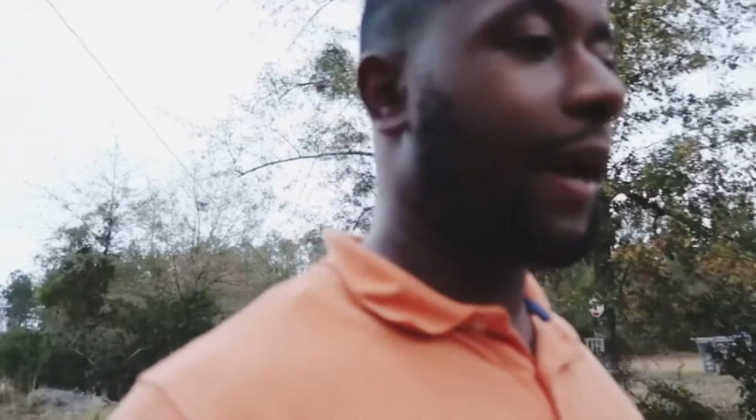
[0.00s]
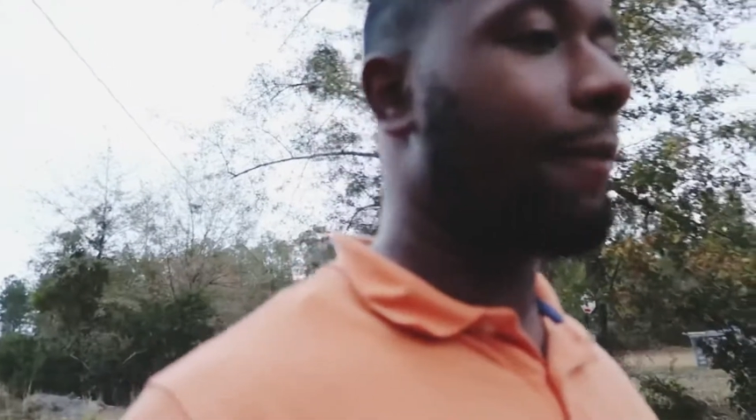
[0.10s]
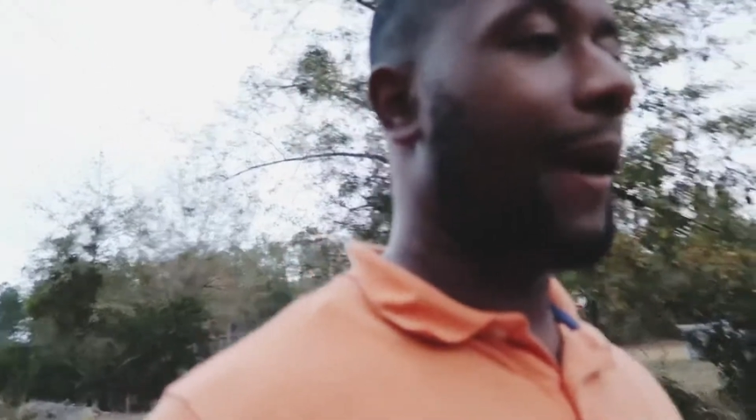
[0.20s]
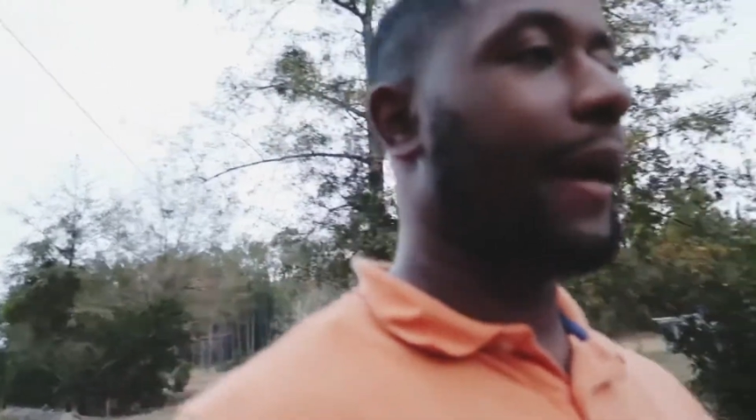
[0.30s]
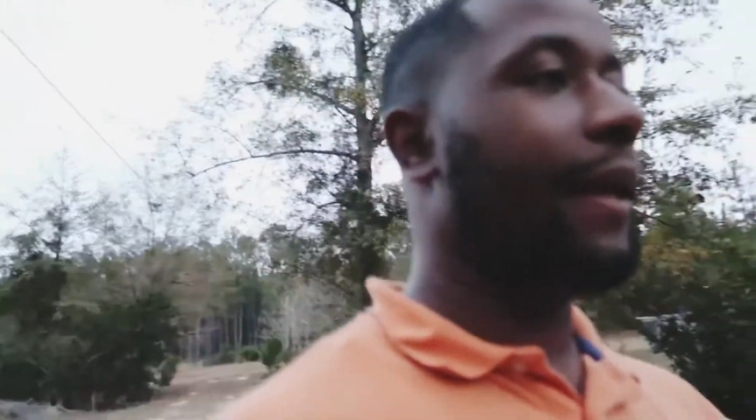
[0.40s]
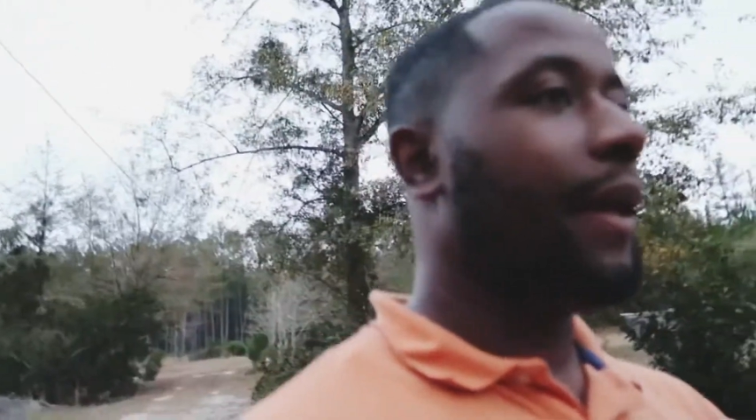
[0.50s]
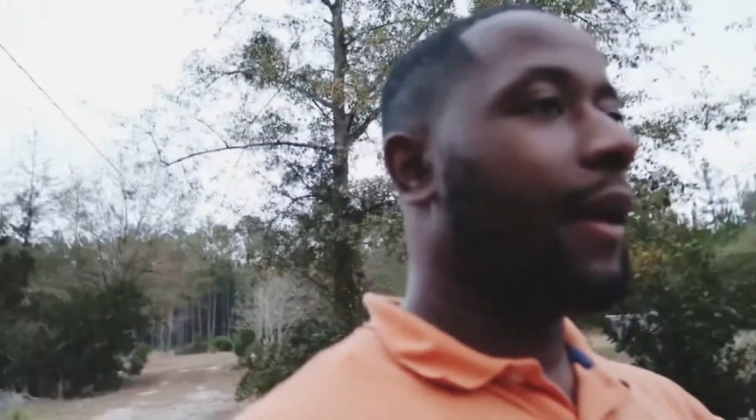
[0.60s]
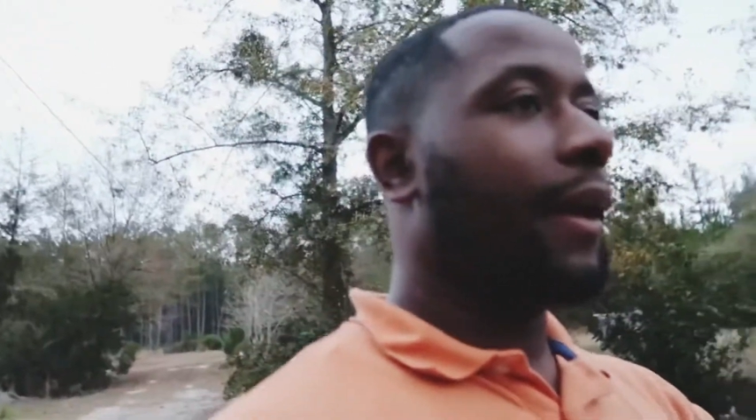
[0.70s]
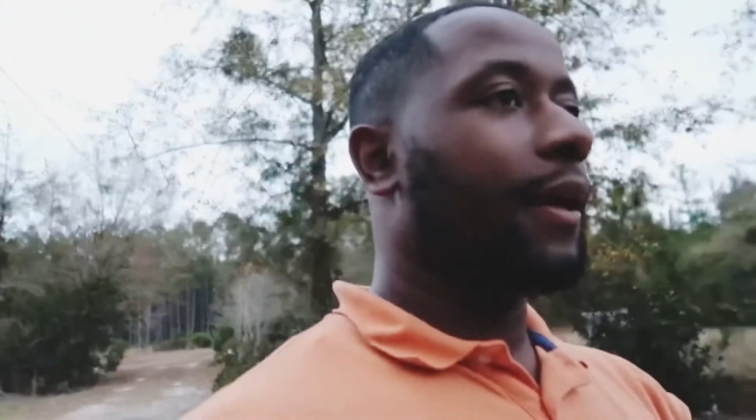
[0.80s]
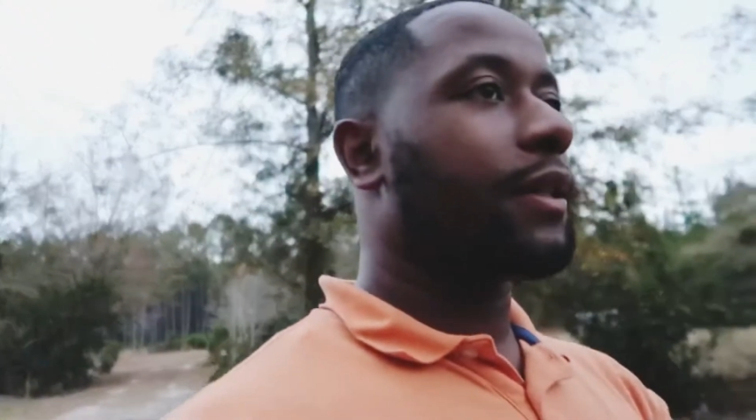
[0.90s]
everybody
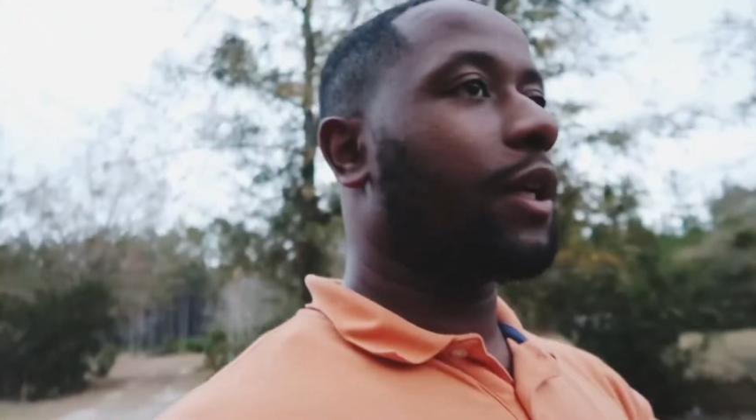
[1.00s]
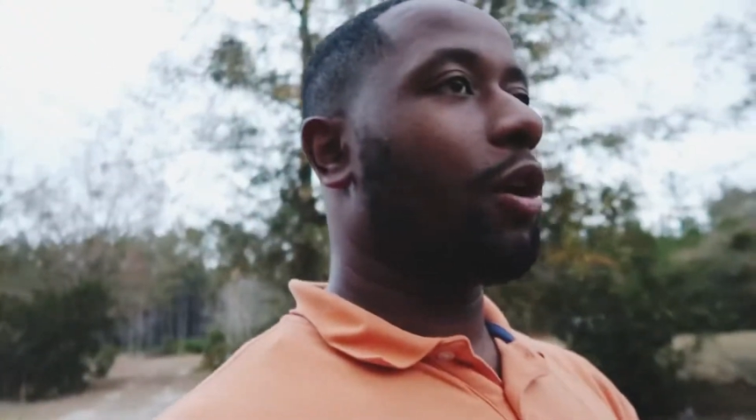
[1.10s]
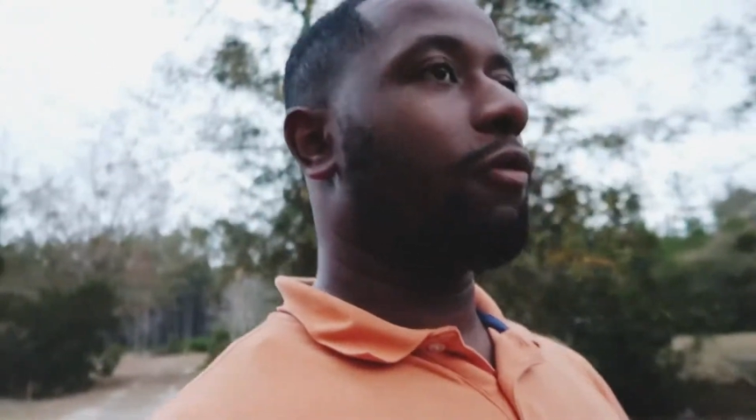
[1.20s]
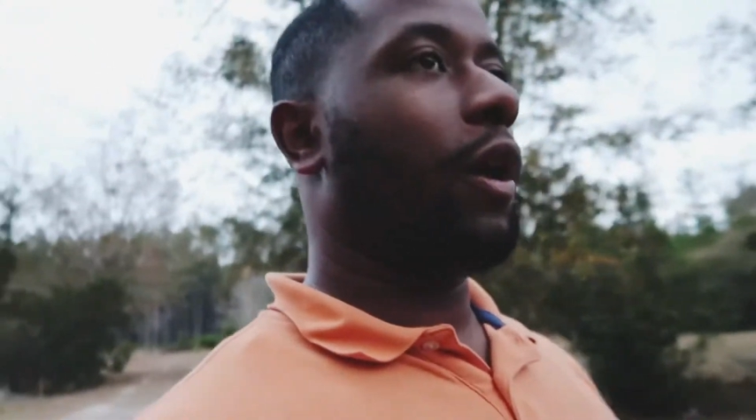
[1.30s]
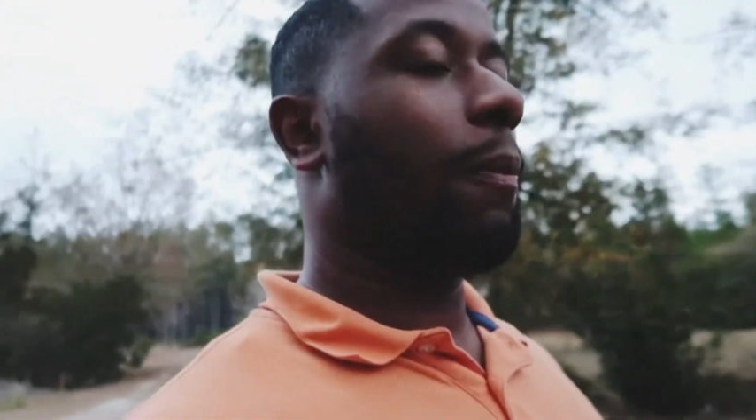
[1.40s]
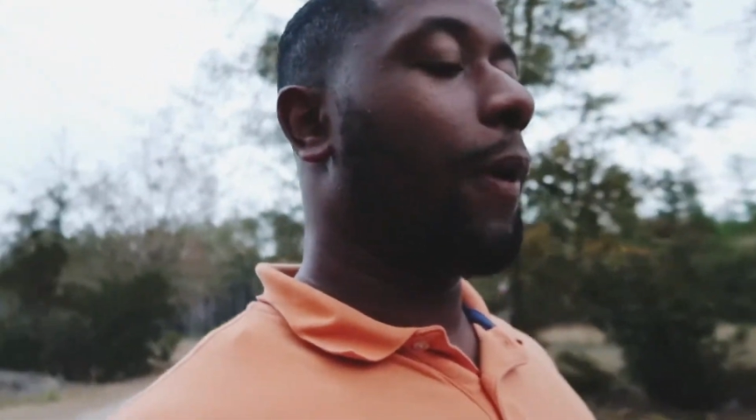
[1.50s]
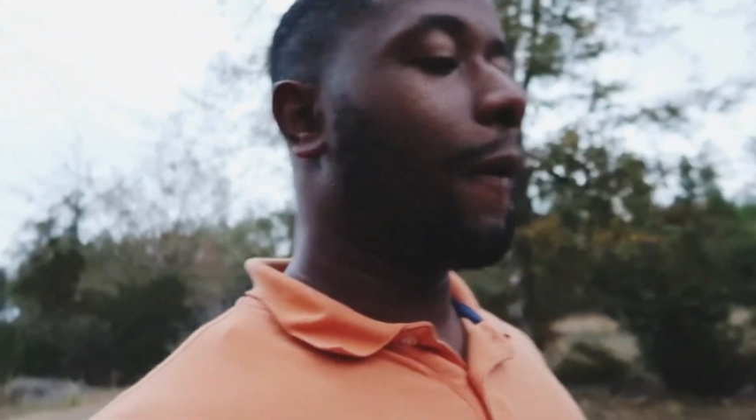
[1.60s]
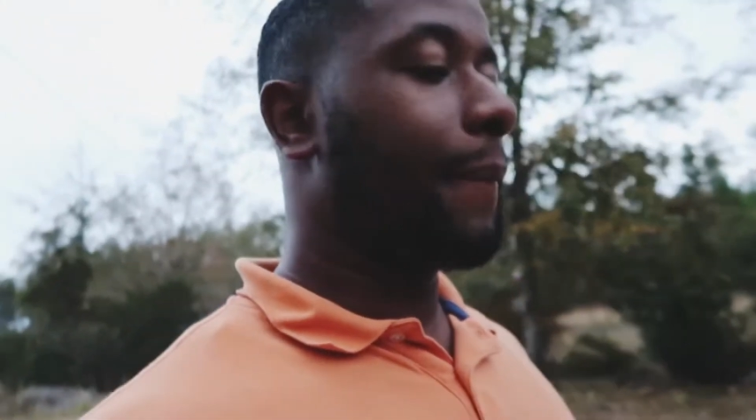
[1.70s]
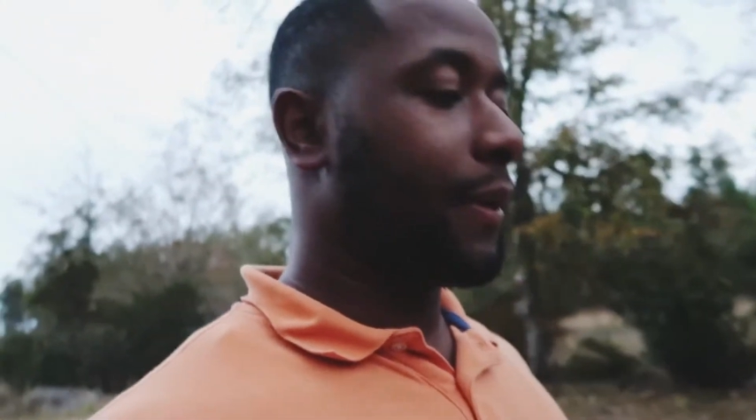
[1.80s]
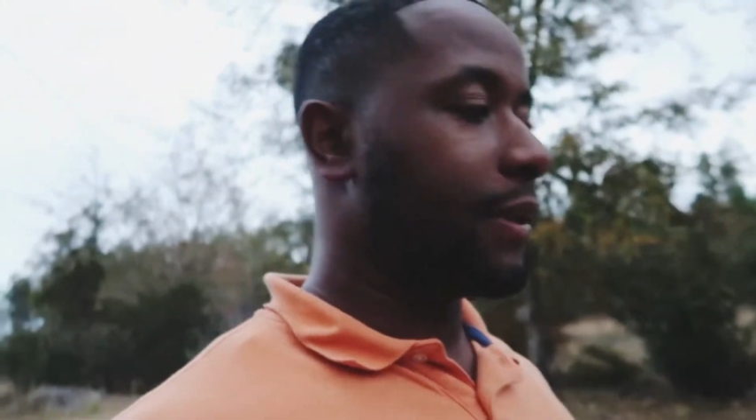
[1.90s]
served a
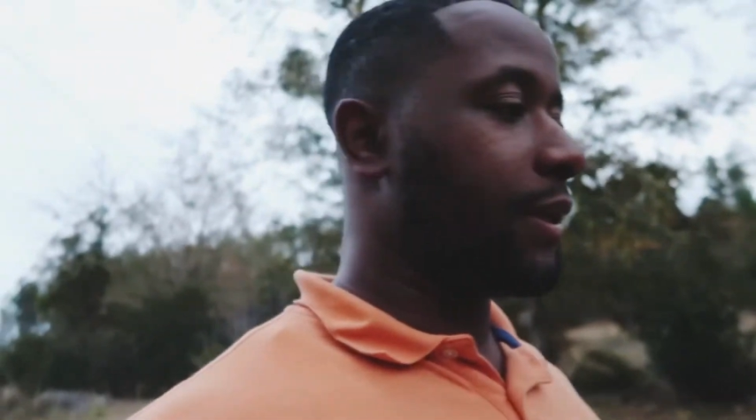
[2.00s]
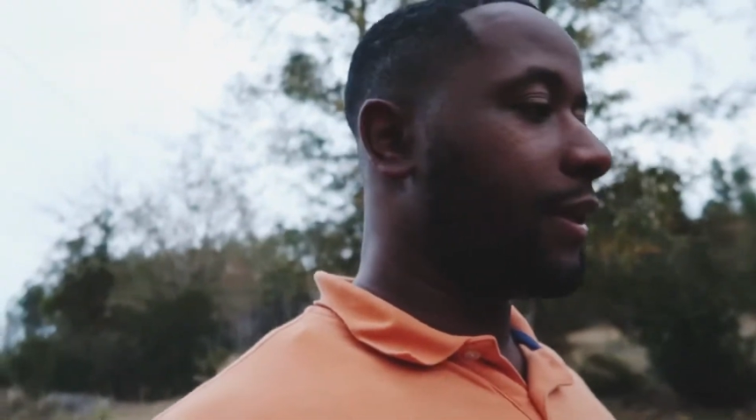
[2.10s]
purpose